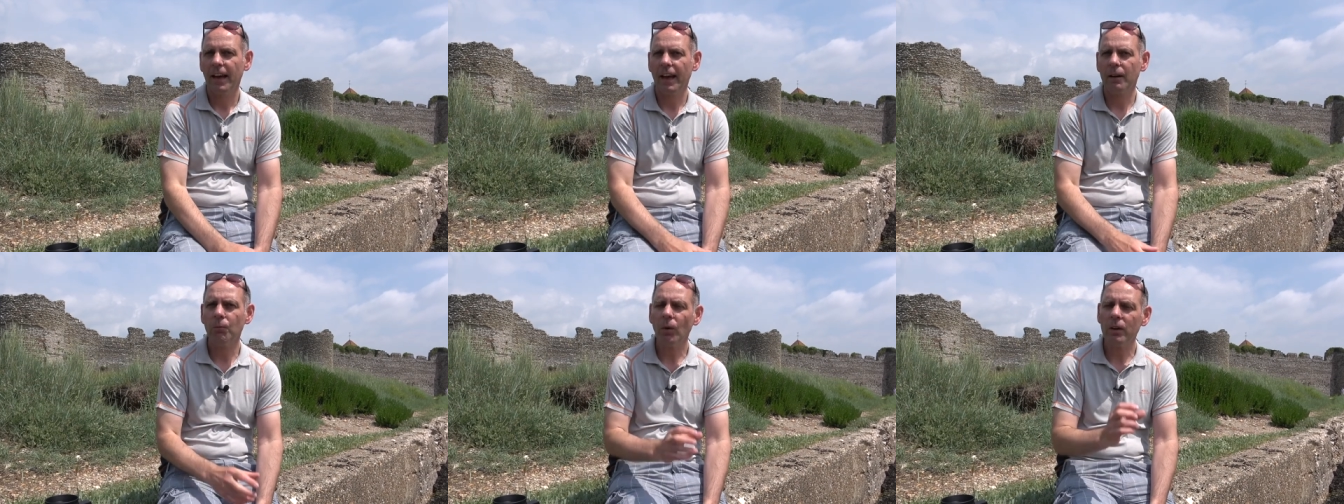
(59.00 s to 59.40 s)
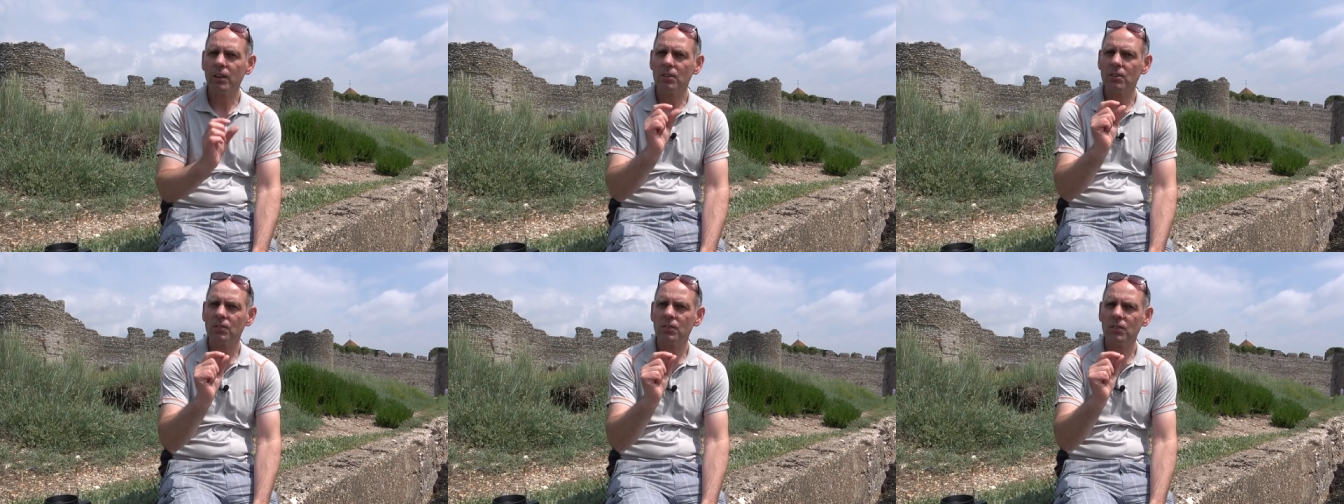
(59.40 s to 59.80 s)
And one
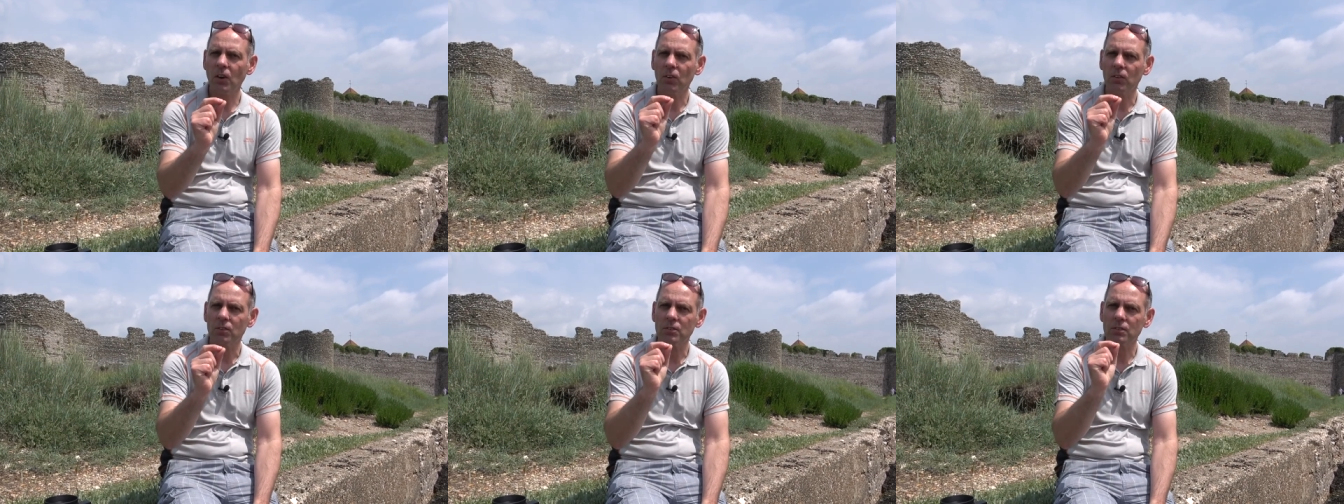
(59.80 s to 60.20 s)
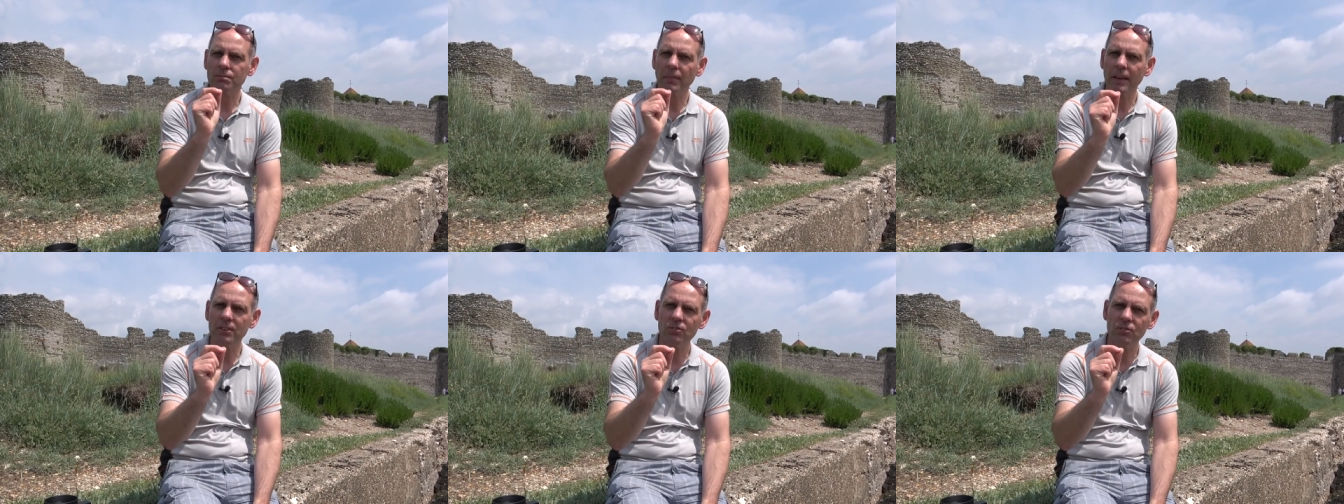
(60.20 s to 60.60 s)
of the songs
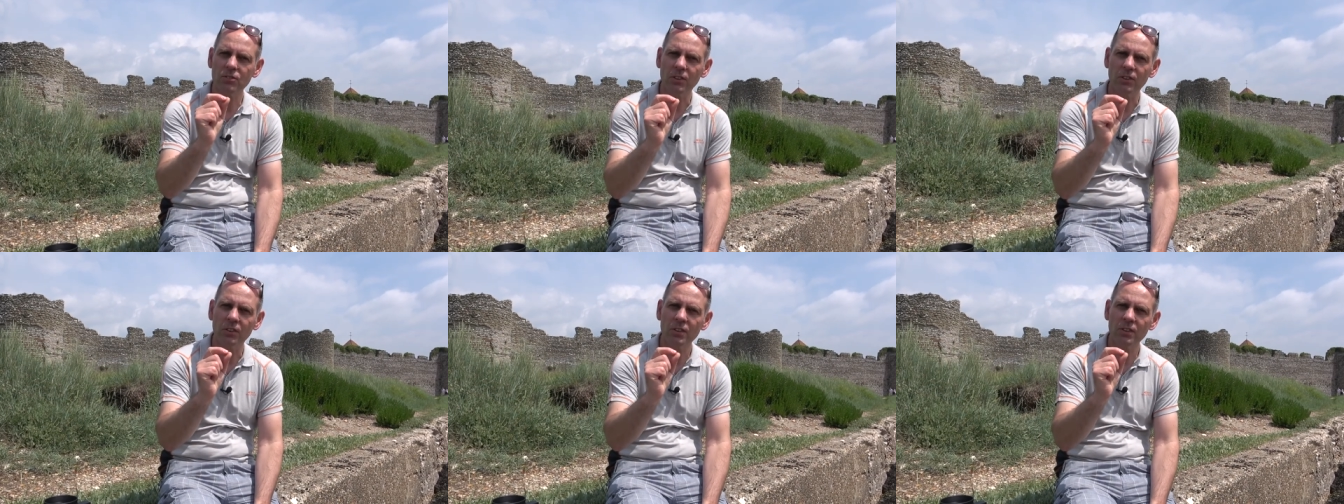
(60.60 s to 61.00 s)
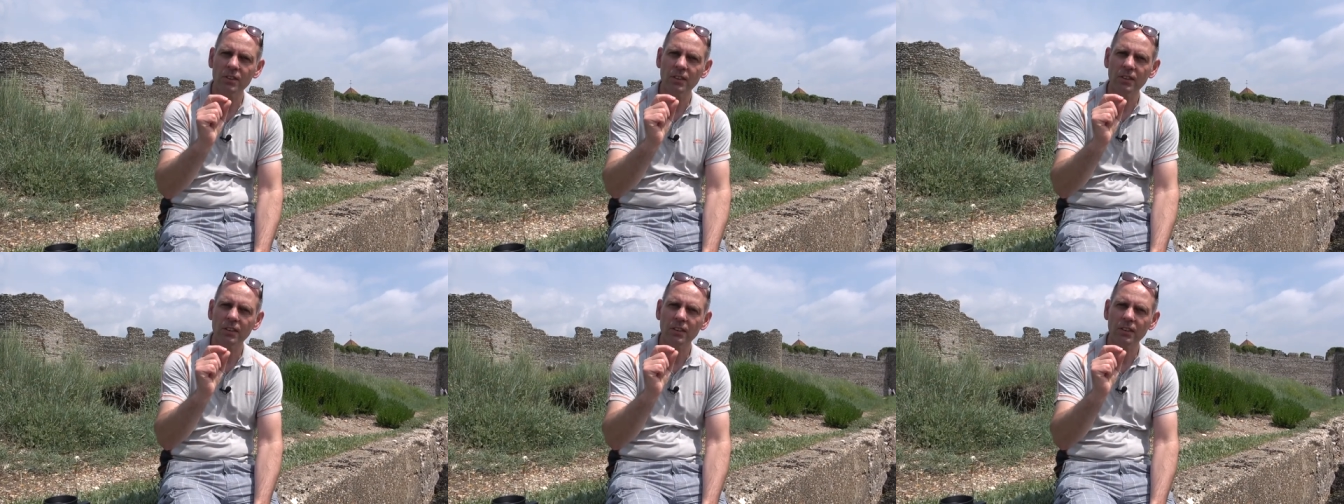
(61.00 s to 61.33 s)
mentioned